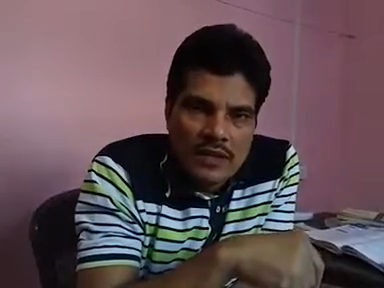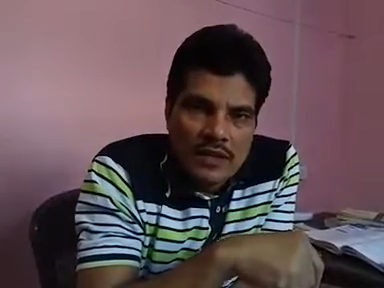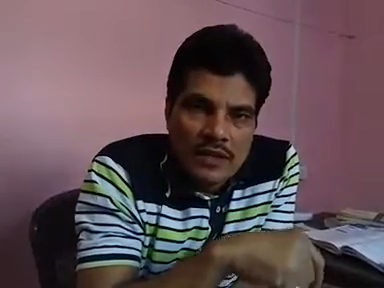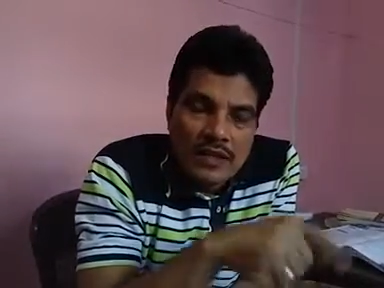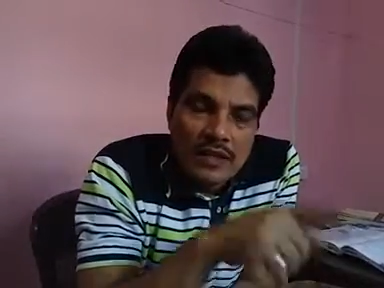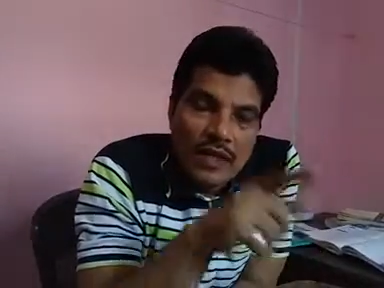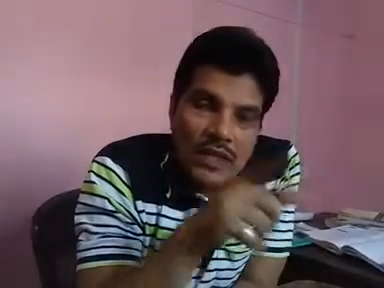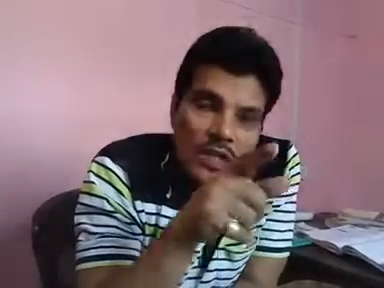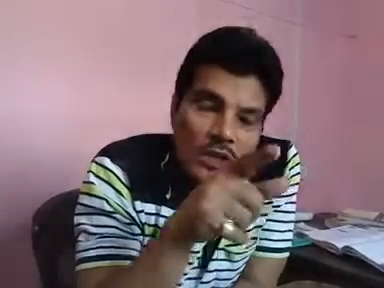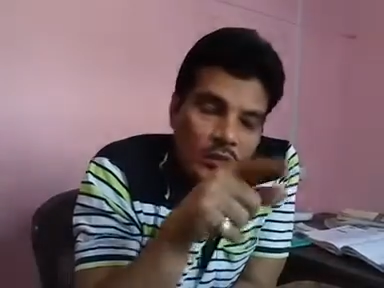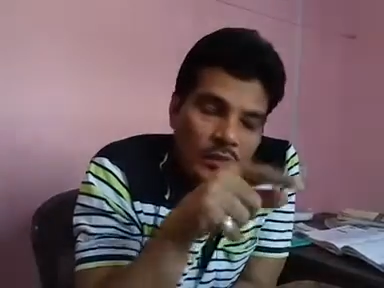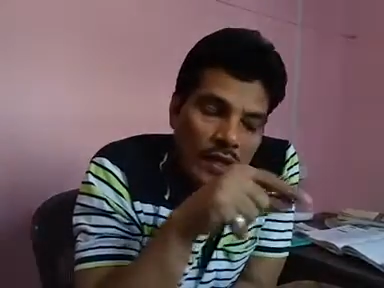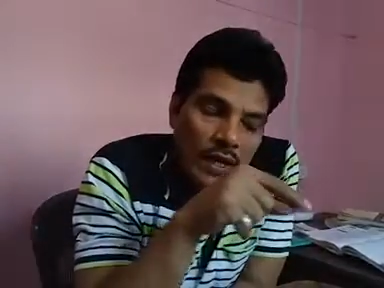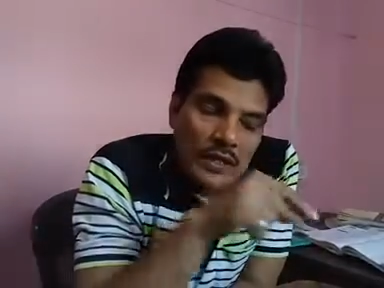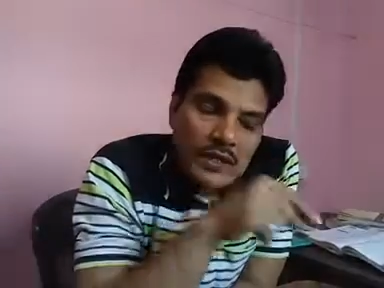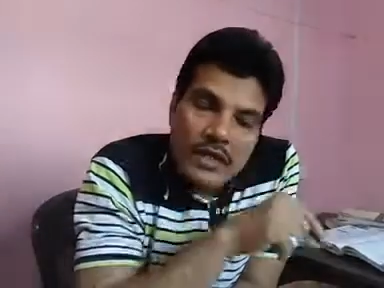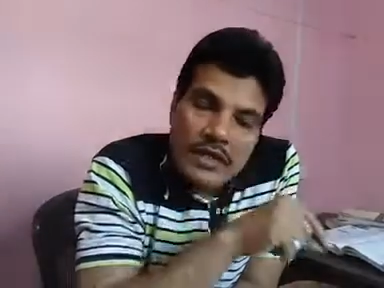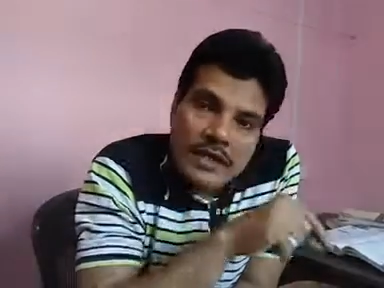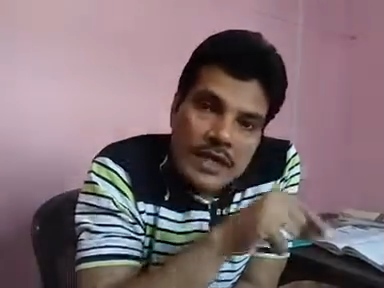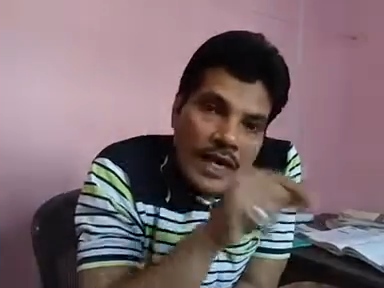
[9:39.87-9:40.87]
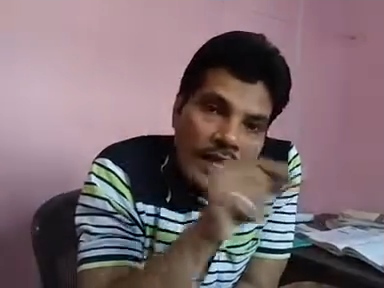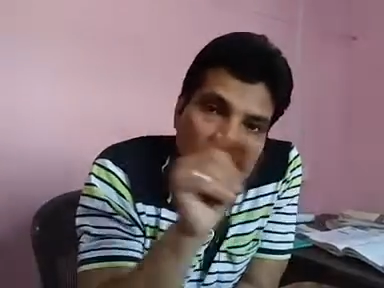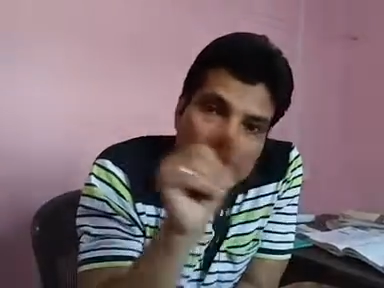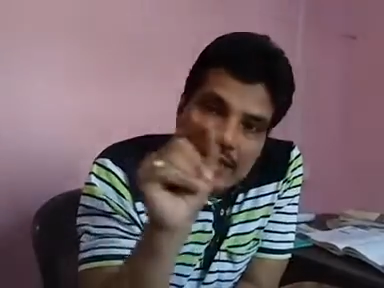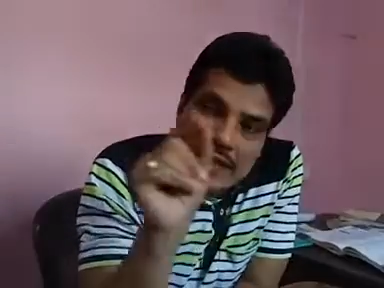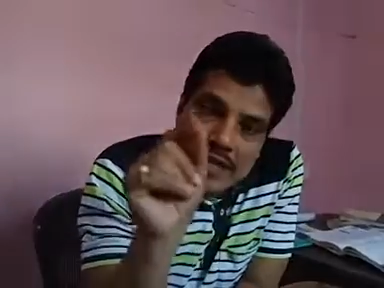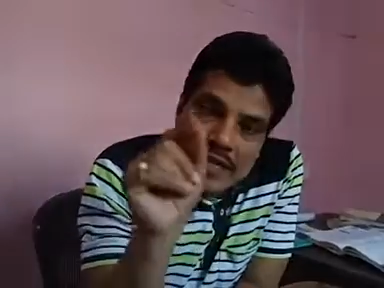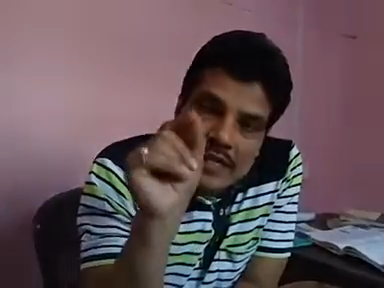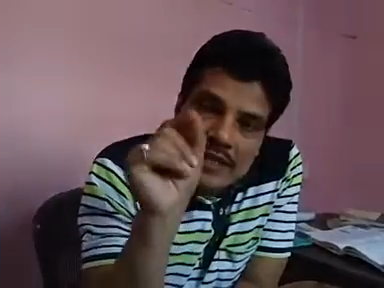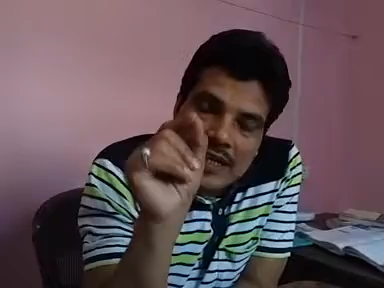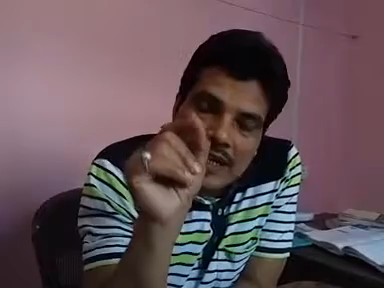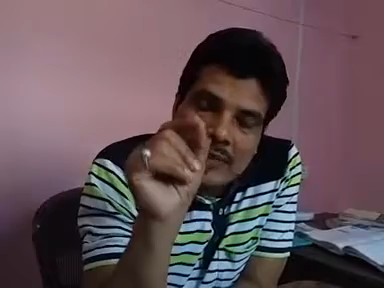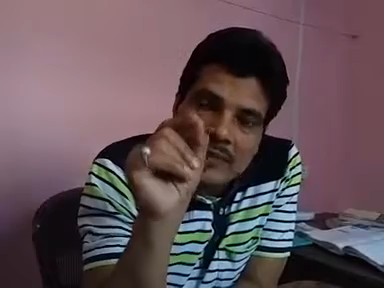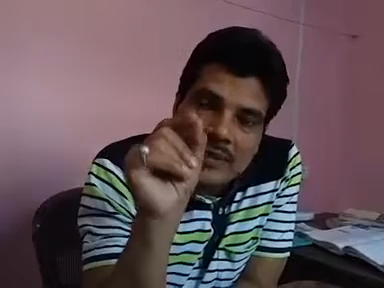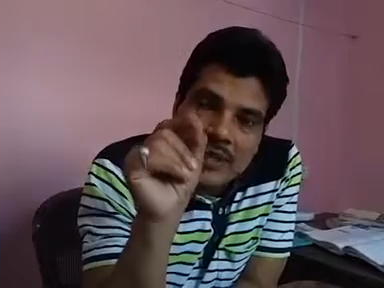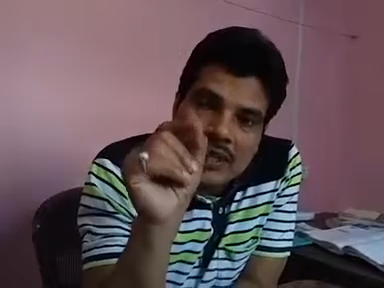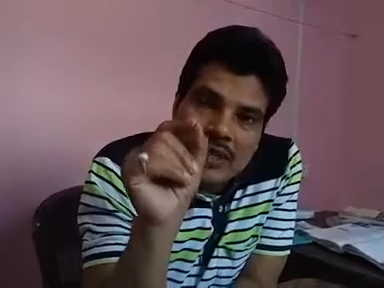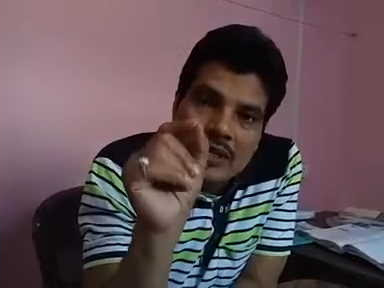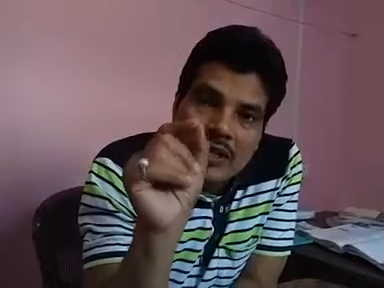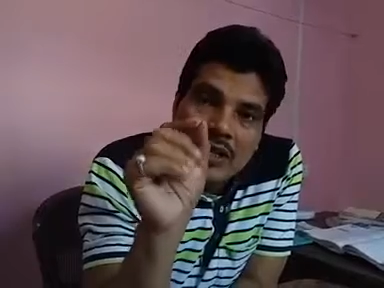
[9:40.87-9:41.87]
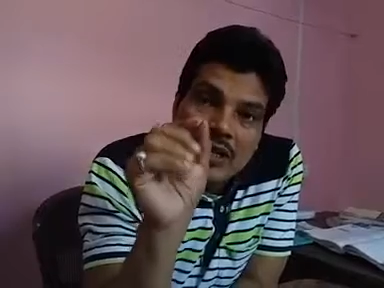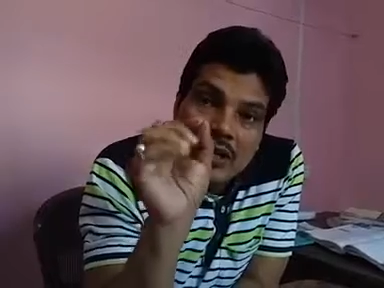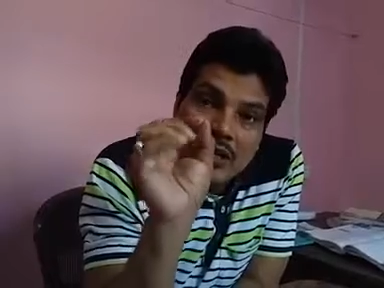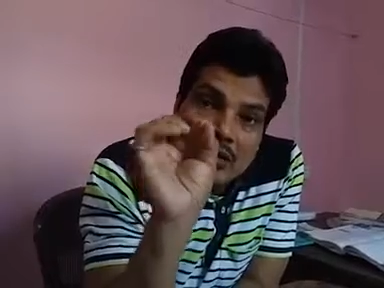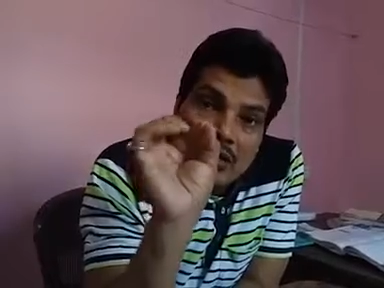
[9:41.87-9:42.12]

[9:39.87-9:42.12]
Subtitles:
That's why the title itself says,